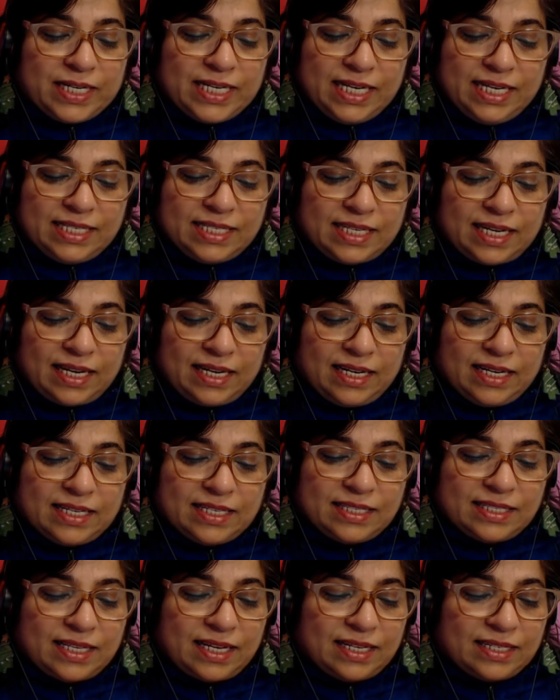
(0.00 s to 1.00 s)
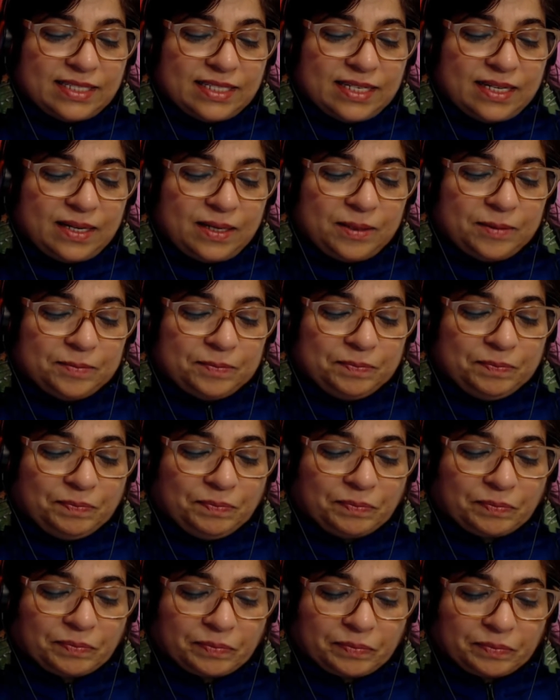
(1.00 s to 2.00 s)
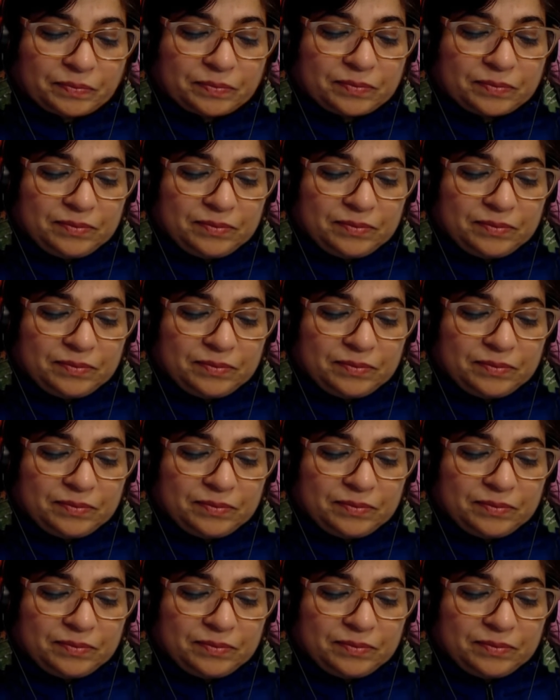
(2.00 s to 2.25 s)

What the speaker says: Okay, so what he said is that